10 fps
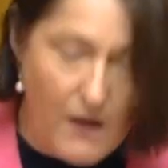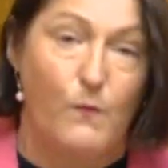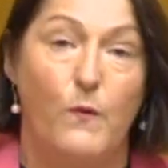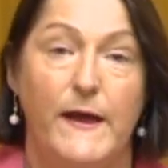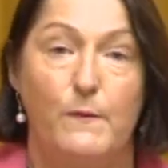
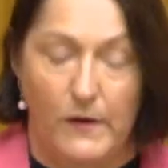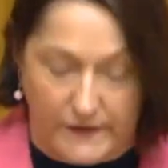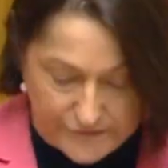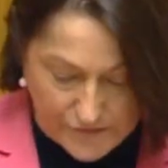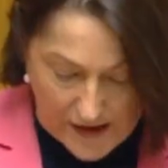We
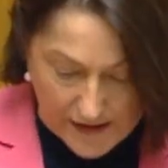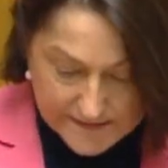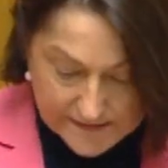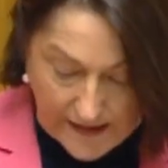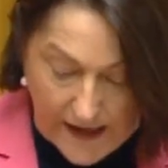want
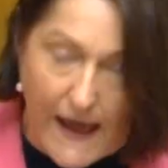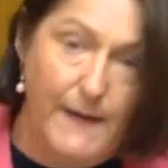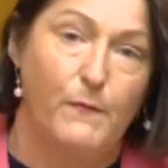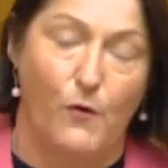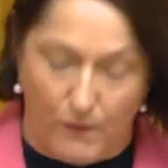Australians to
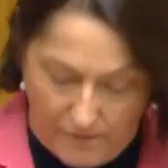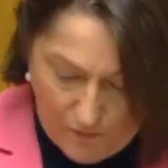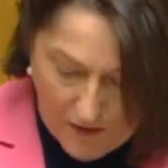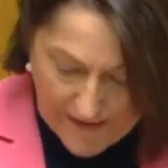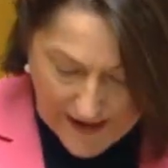keep more
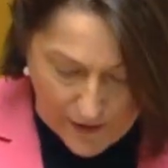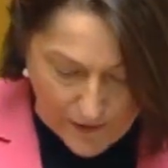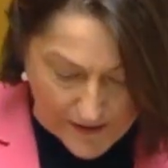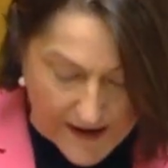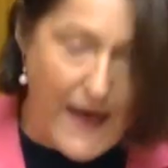of what they
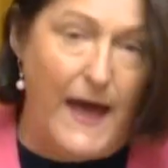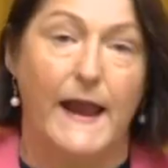earn,